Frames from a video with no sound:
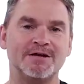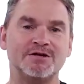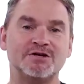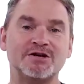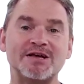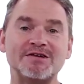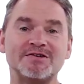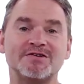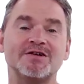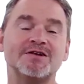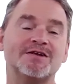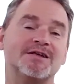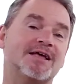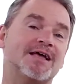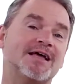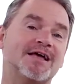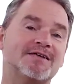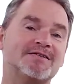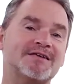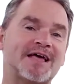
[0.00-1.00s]
Jason
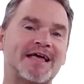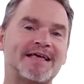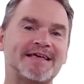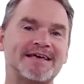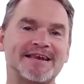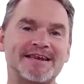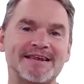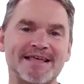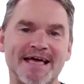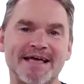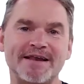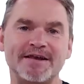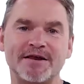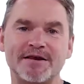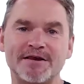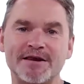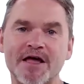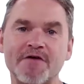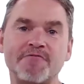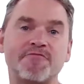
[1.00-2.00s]
is a
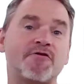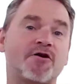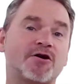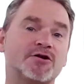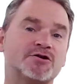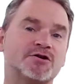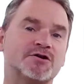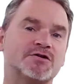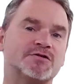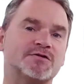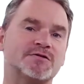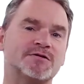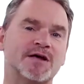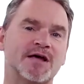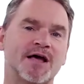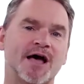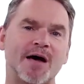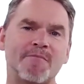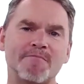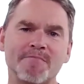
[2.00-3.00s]
Canadian nephrologist,
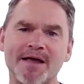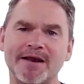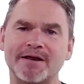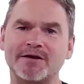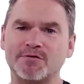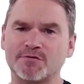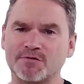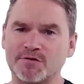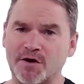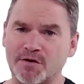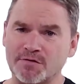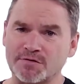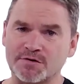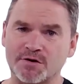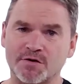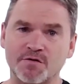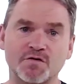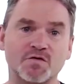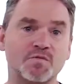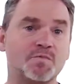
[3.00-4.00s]
a medical
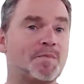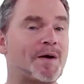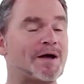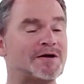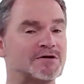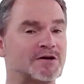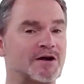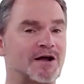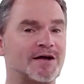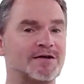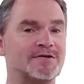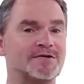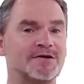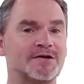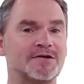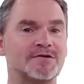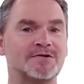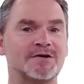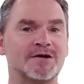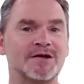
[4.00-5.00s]
doctor who
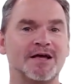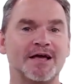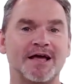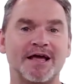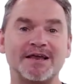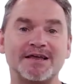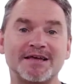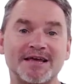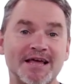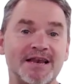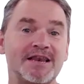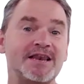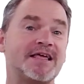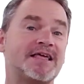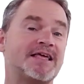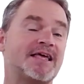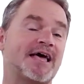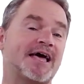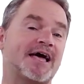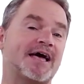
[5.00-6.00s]
specializes in kidney
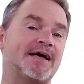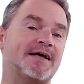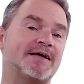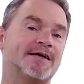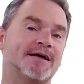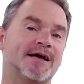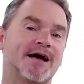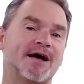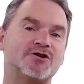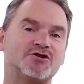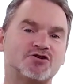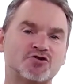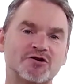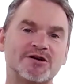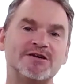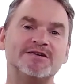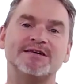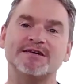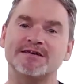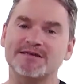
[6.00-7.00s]
care and
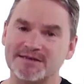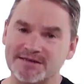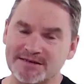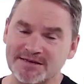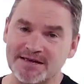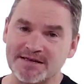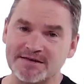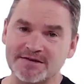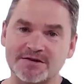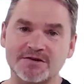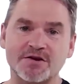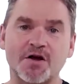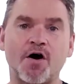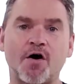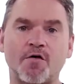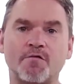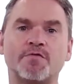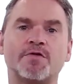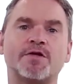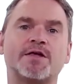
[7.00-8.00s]
treating diseases
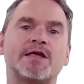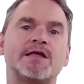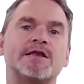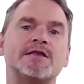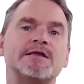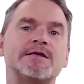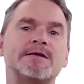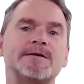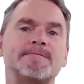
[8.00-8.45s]
of the kidney.